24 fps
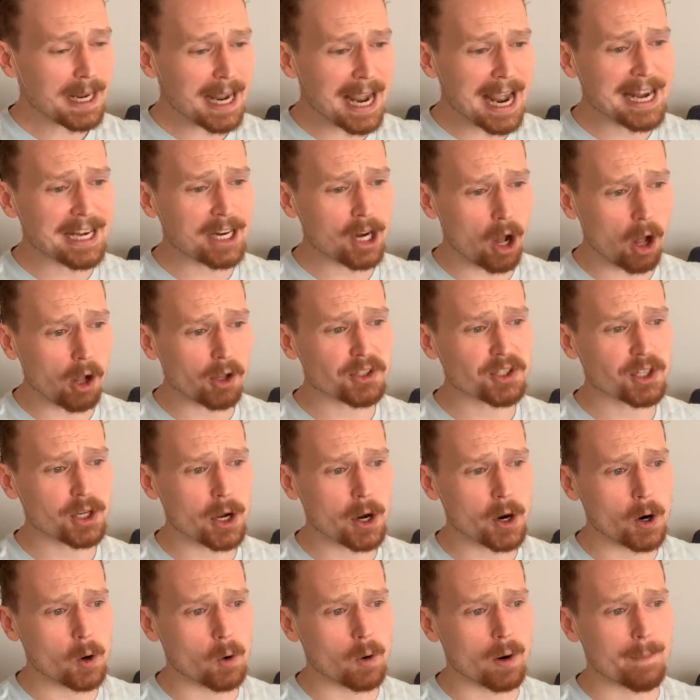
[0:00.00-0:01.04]
And it
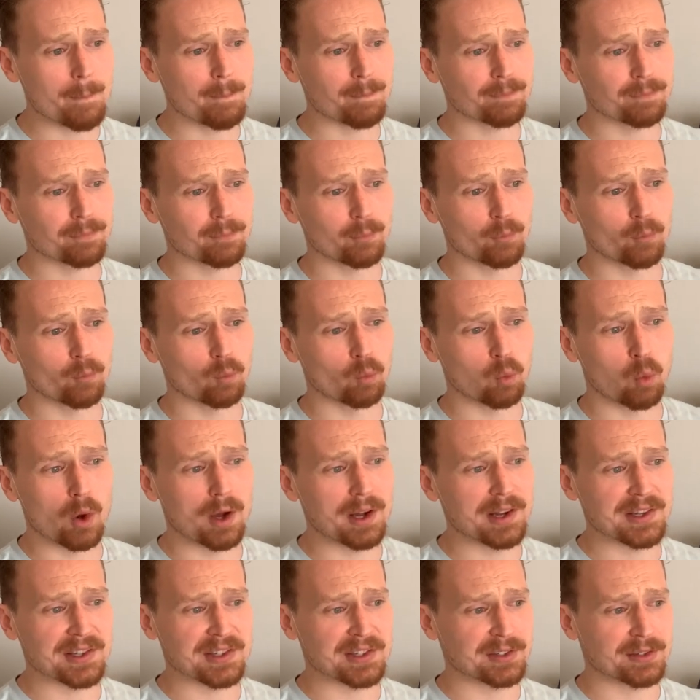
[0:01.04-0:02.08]
also
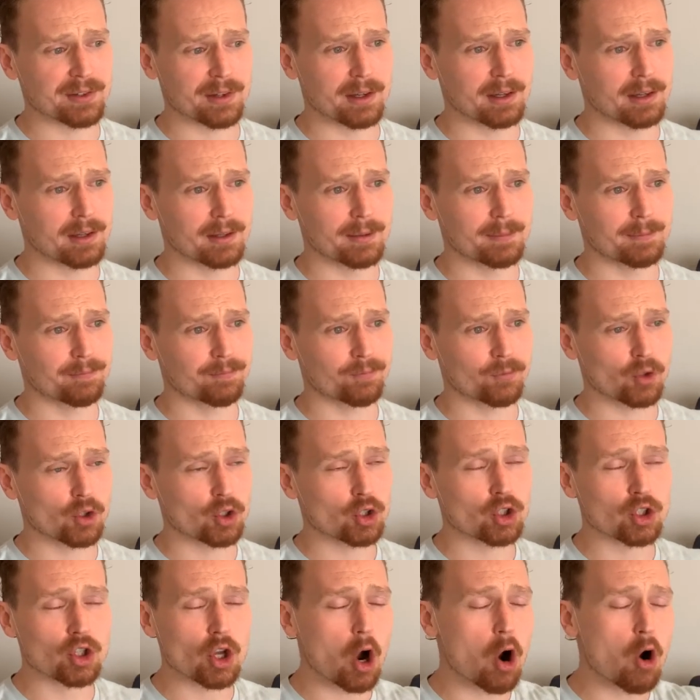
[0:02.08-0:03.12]
was
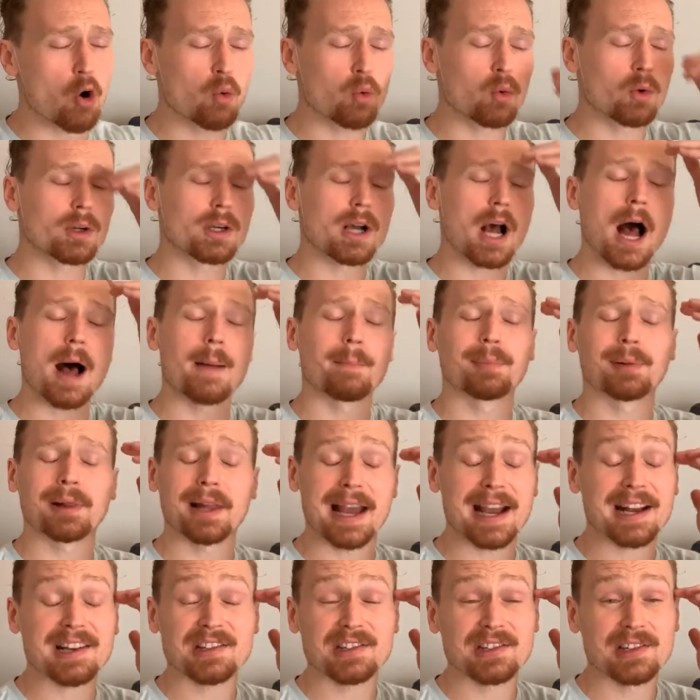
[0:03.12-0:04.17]
so
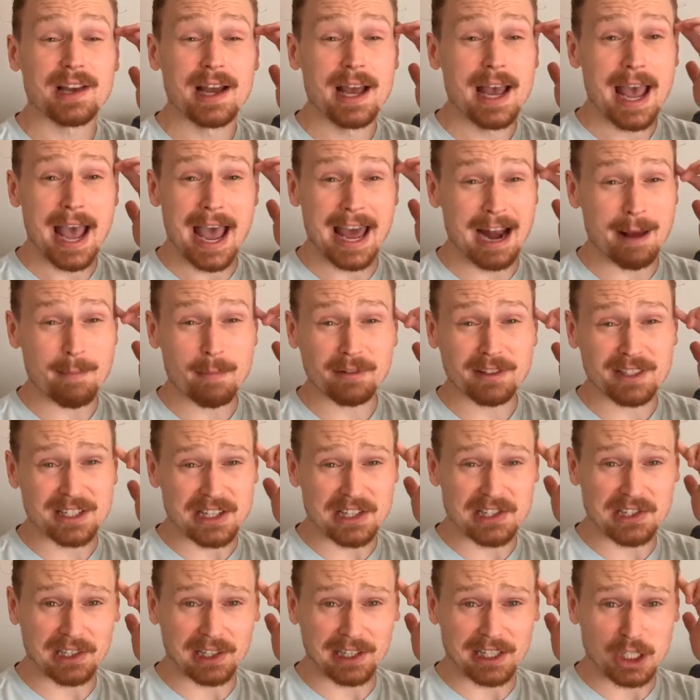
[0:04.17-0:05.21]
complex, and I'm a
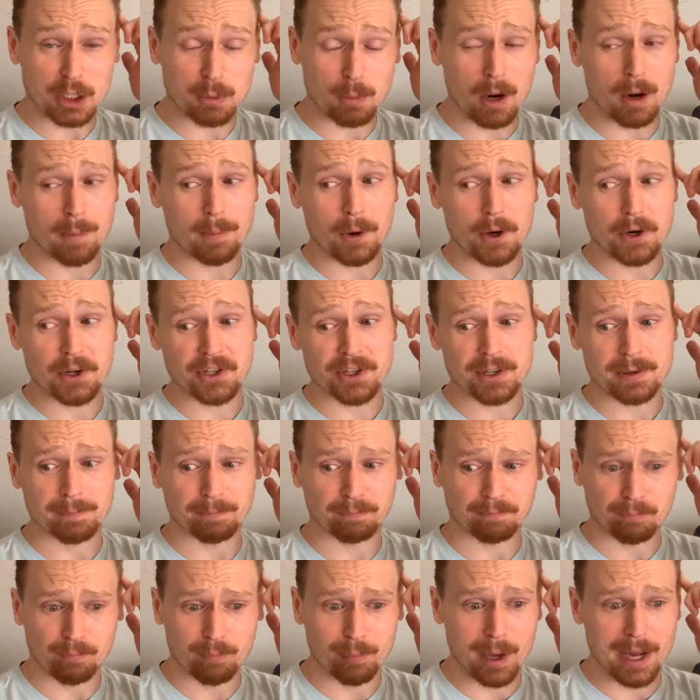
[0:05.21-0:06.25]
decently smart person,
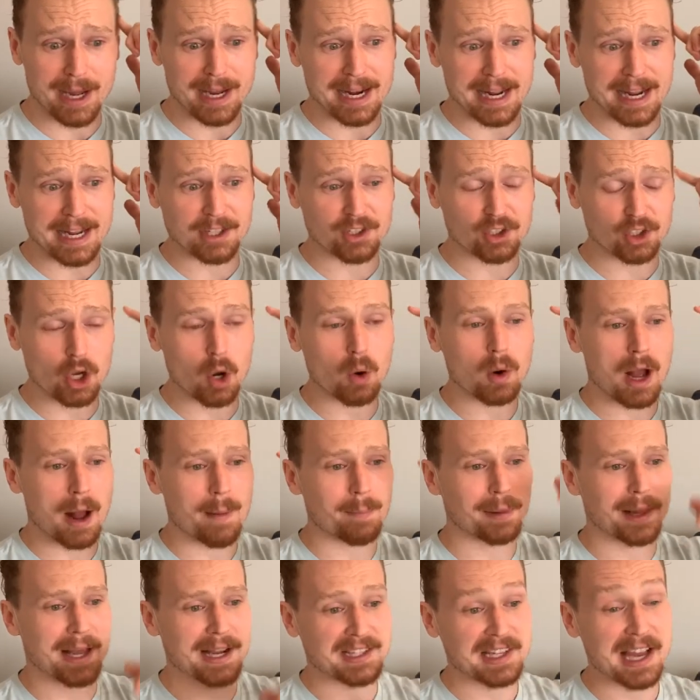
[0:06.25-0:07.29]
but it's so
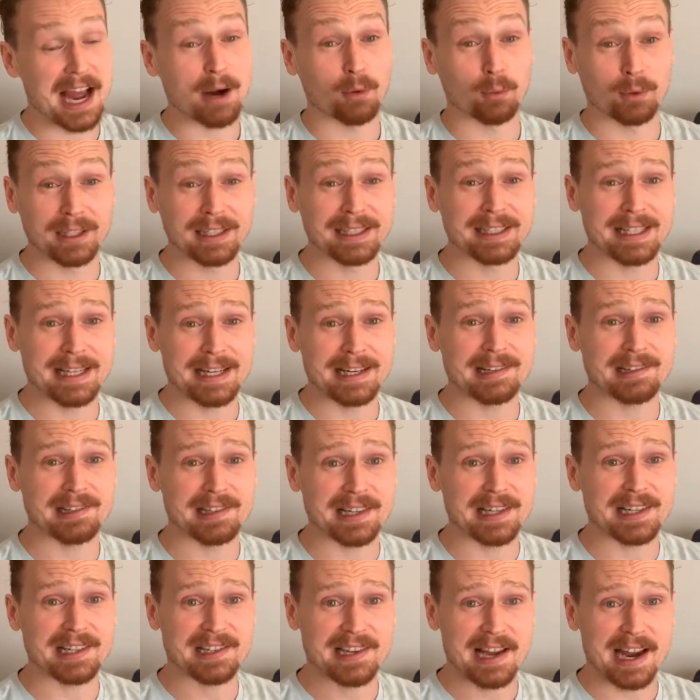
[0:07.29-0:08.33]
complex I really need to
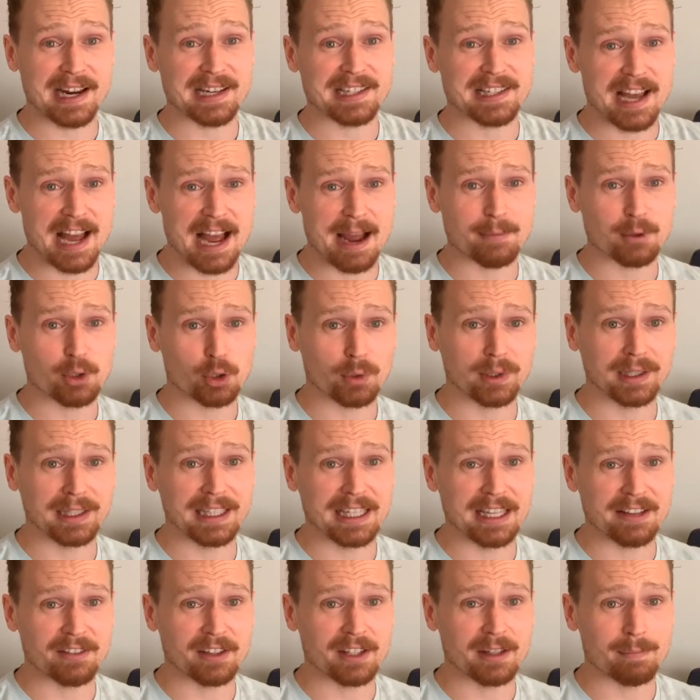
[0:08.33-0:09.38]
see it a second time to really
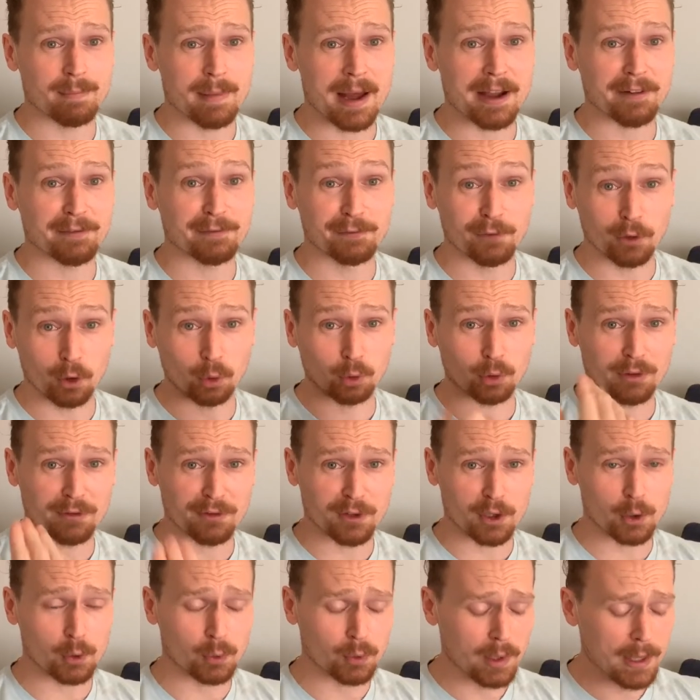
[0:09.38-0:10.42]
give it my full
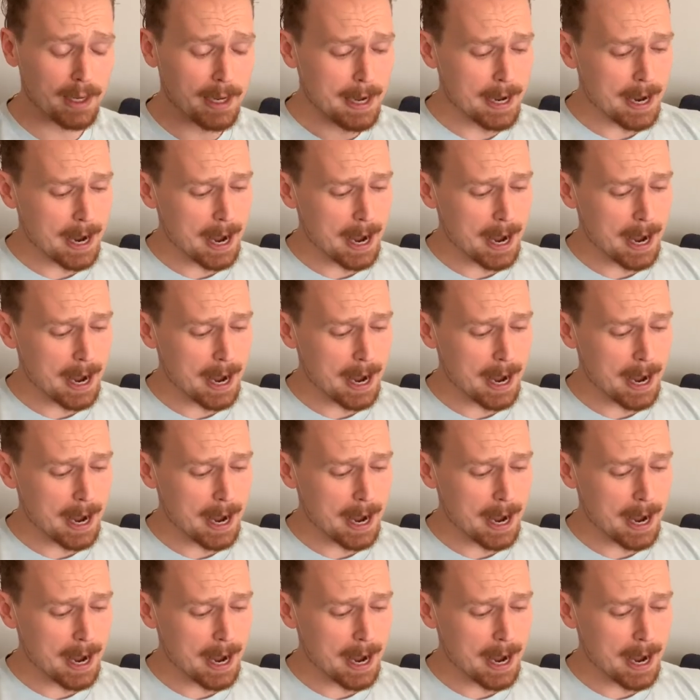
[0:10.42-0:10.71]
review.